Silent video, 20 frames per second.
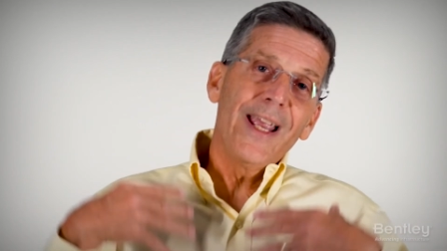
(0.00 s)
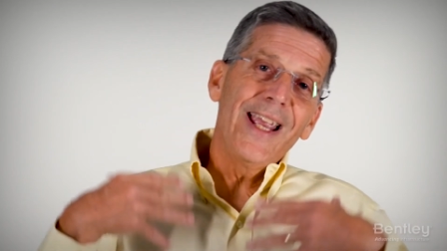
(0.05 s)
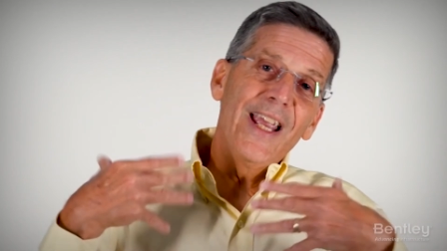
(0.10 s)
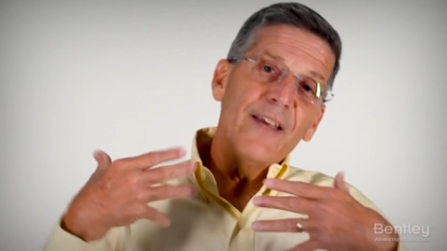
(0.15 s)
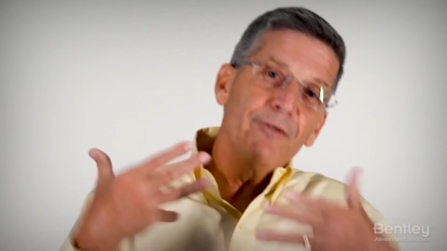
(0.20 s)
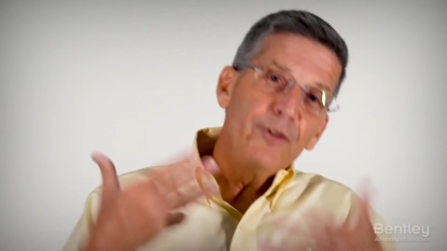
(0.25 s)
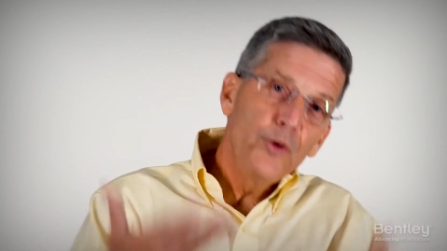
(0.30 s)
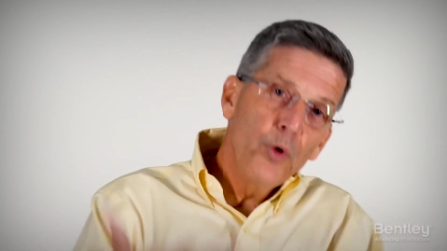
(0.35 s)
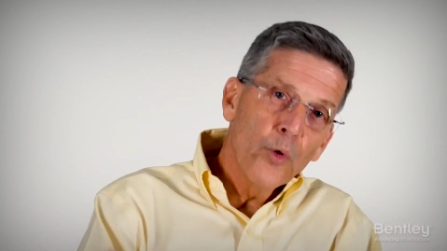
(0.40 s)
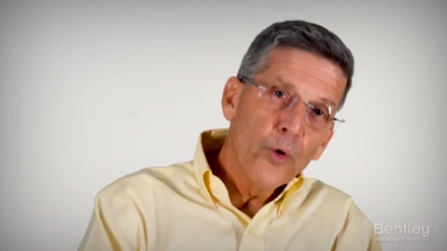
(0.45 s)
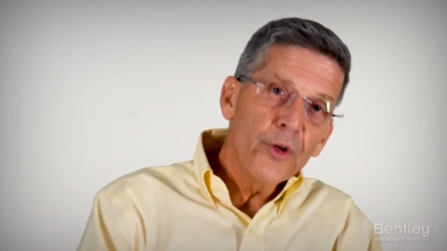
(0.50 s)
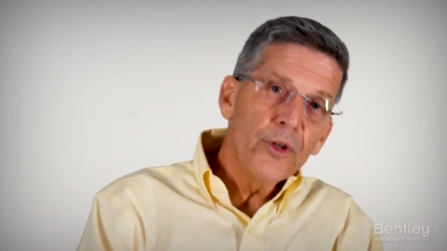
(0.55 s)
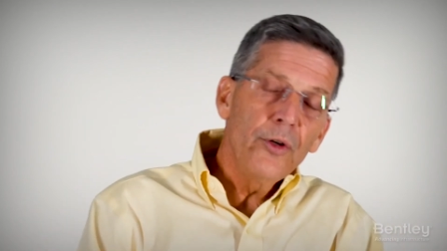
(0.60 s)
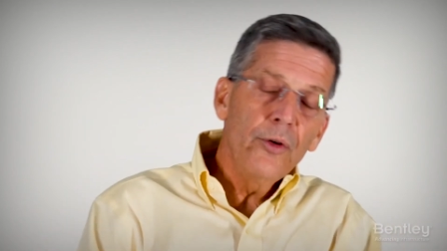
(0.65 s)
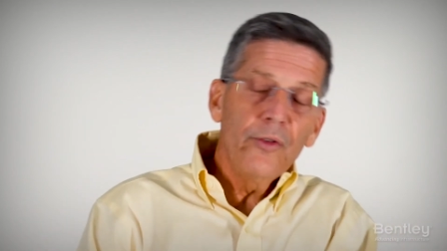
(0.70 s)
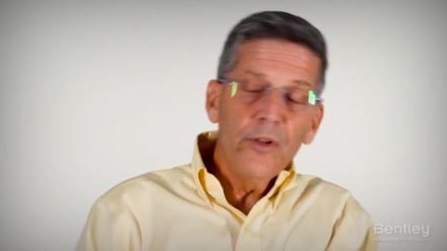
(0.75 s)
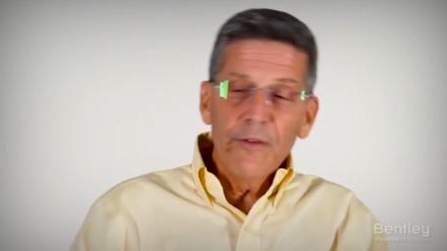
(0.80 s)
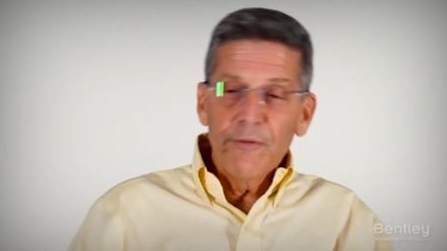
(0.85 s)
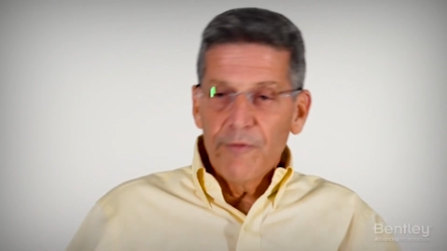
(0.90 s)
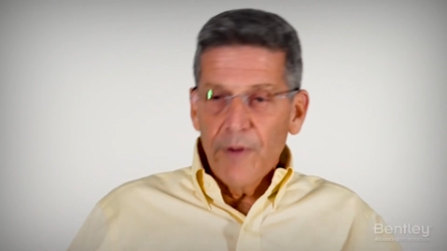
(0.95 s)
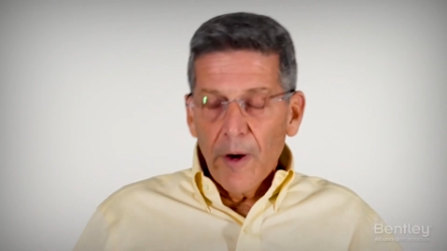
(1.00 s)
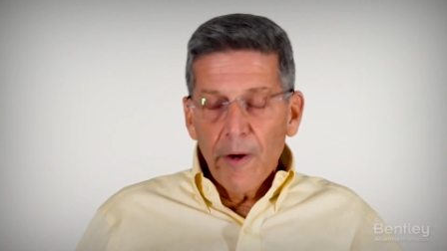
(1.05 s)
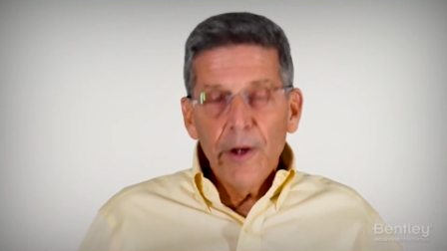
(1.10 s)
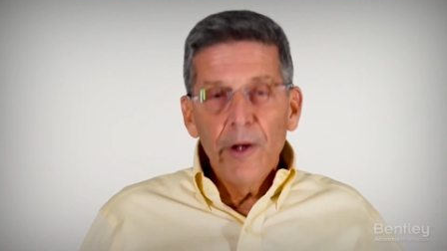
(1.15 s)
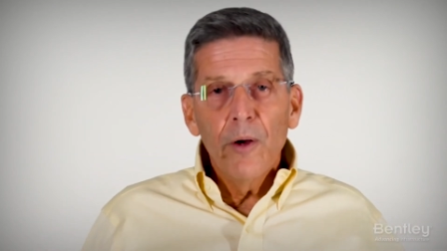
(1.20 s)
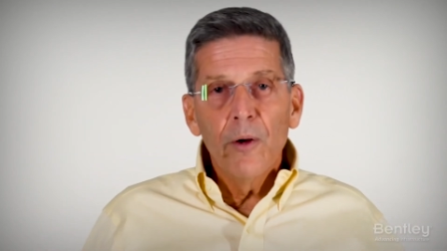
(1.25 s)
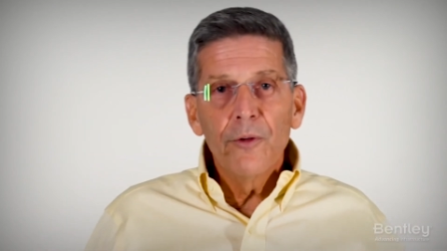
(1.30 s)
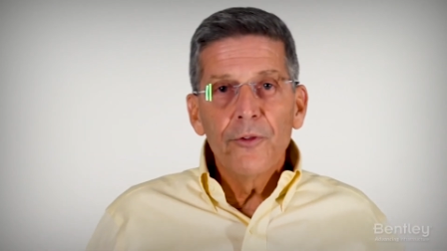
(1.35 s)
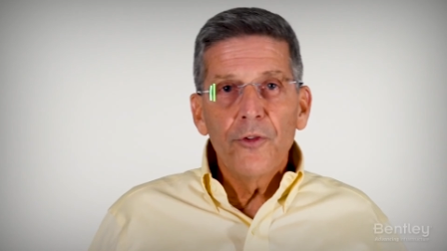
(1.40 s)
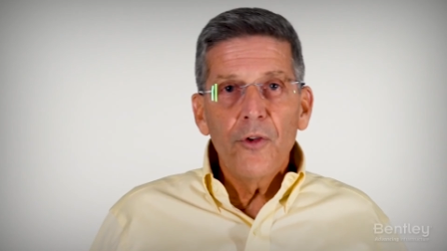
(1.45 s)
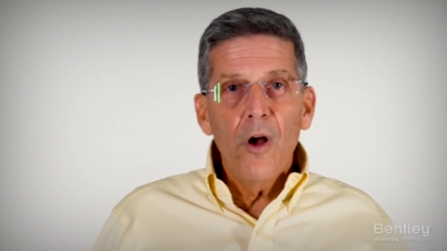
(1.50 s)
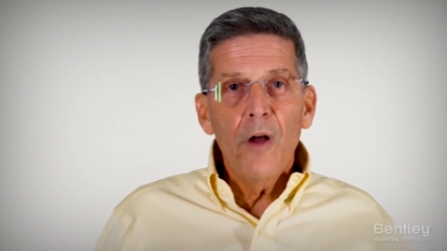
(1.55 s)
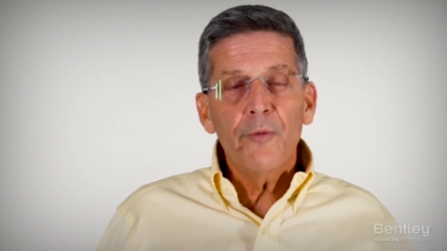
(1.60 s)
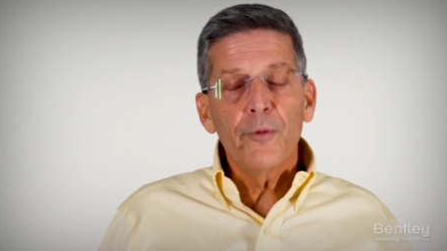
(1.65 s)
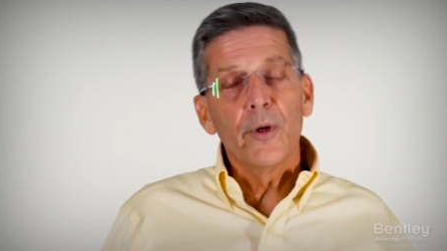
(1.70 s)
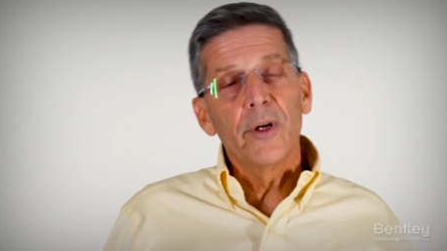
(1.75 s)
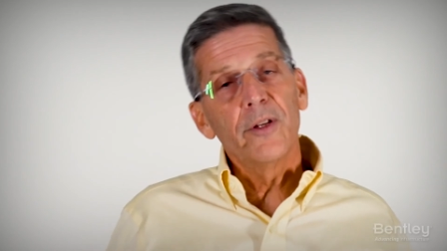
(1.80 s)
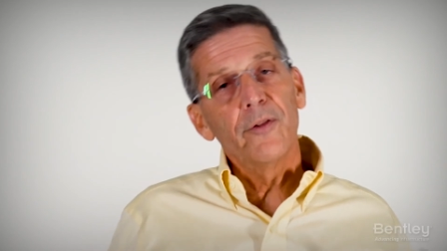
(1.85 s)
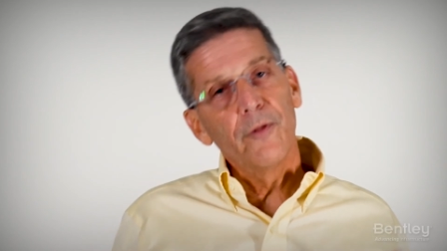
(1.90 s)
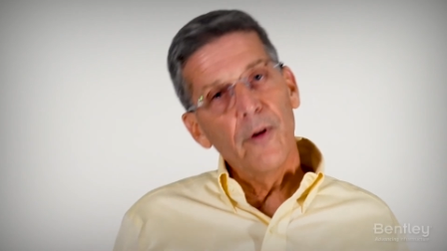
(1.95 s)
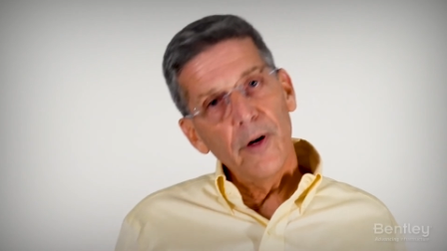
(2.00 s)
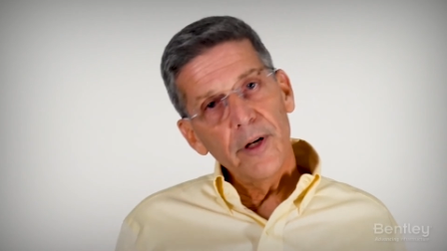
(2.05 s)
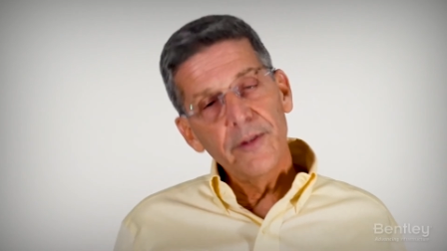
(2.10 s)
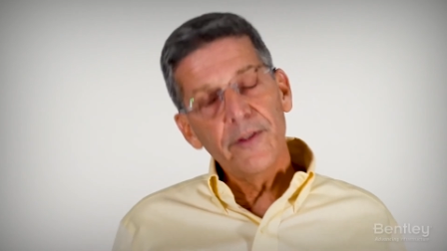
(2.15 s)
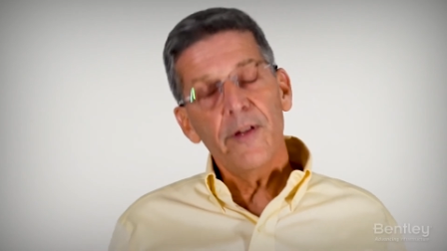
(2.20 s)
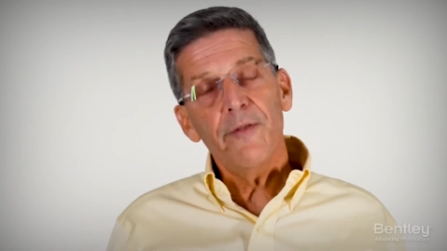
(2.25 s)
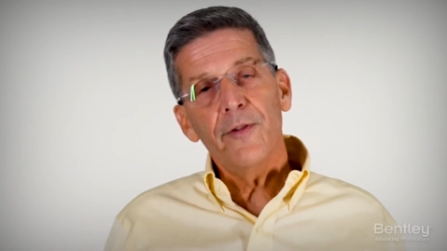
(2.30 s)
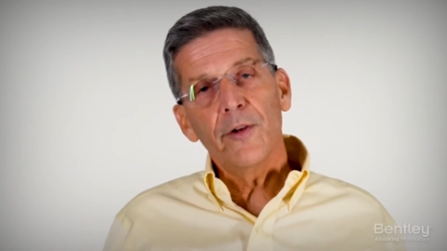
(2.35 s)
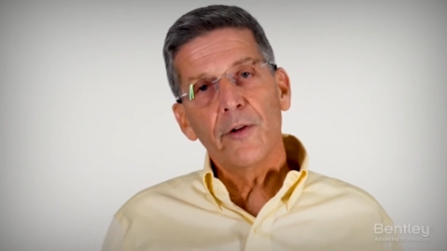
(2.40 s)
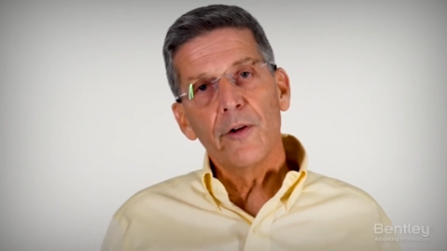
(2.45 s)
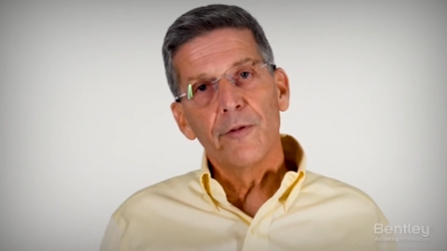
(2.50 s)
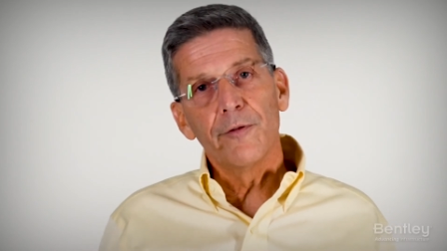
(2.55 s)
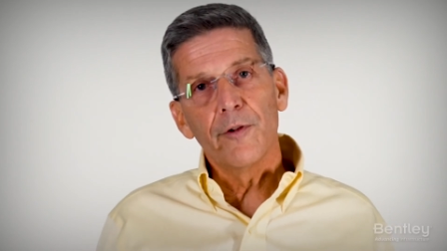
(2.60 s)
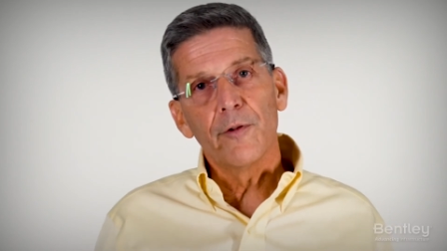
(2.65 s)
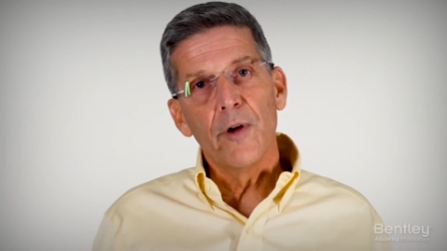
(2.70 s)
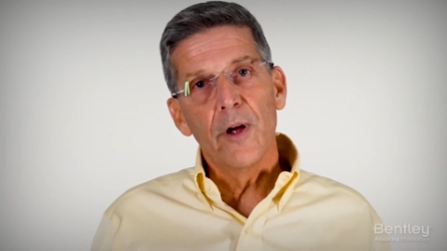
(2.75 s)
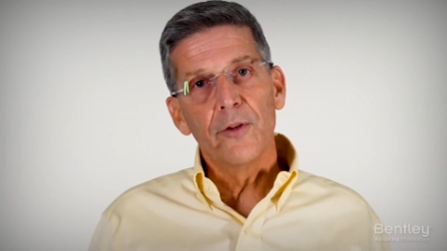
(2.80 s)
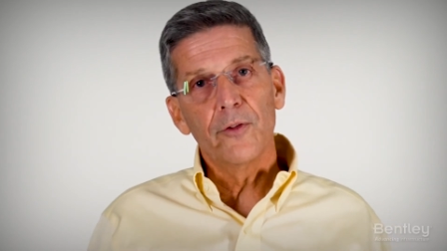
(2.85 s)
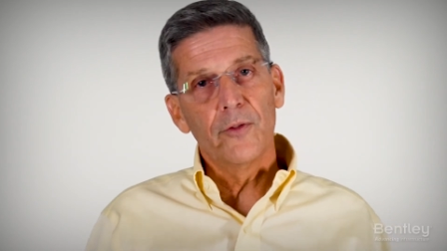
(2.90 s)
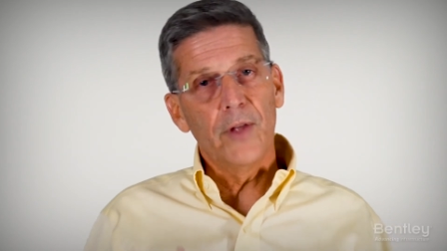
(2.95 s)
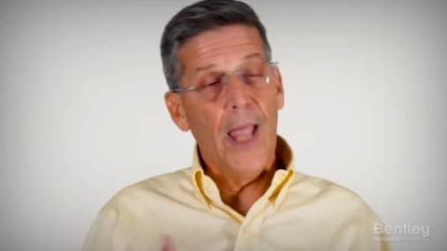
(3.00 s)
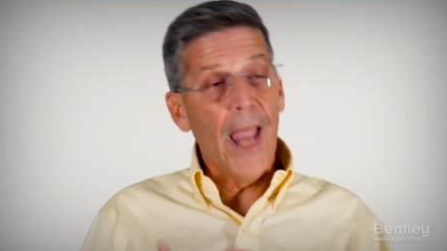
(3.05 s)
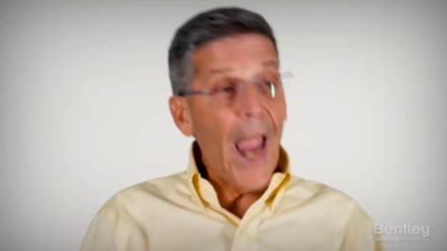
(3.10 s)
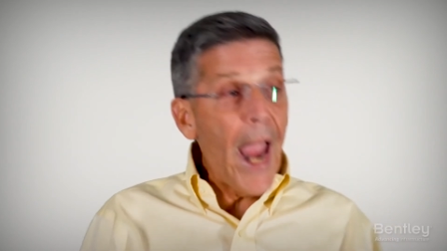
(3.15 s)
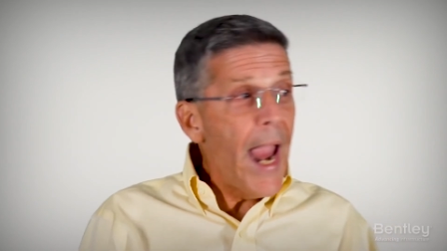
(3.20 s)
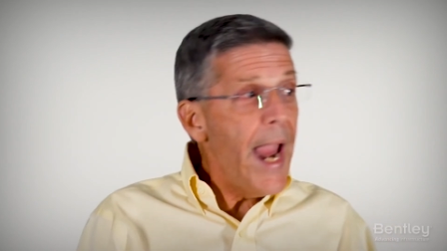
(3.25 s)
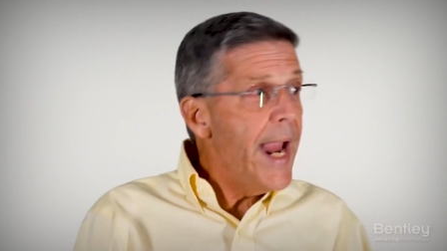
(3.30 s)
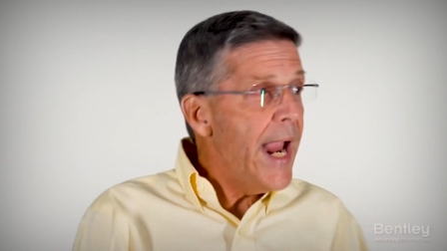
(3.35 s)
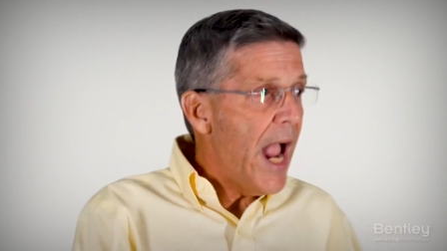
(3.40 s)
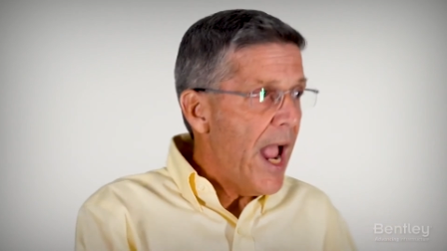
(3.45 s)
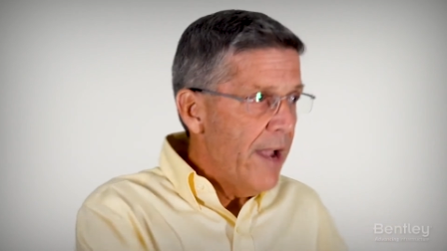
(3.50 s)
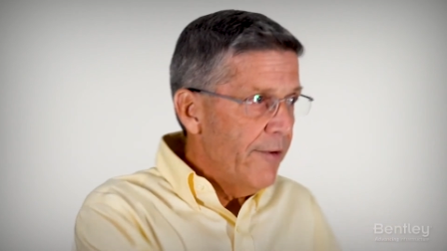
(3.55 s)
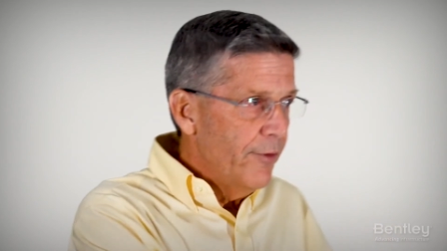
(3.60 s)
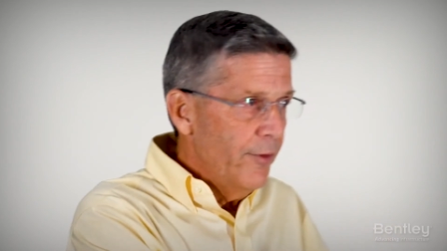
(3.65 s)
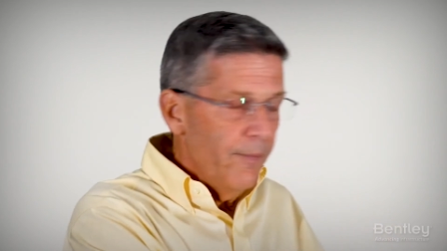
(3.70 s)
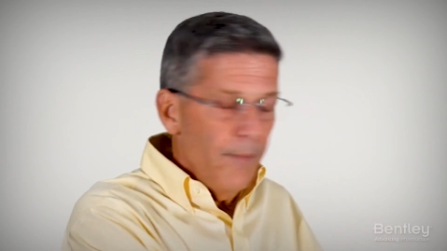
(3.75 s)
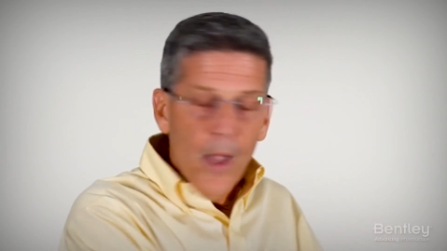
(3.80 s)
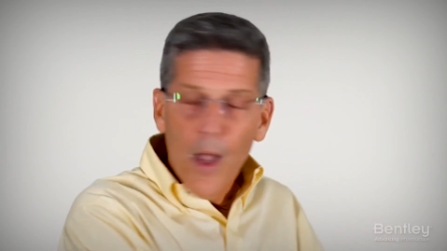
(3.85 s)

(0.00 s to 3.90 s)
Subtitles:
if you're using very old software, it's very difficult for us to have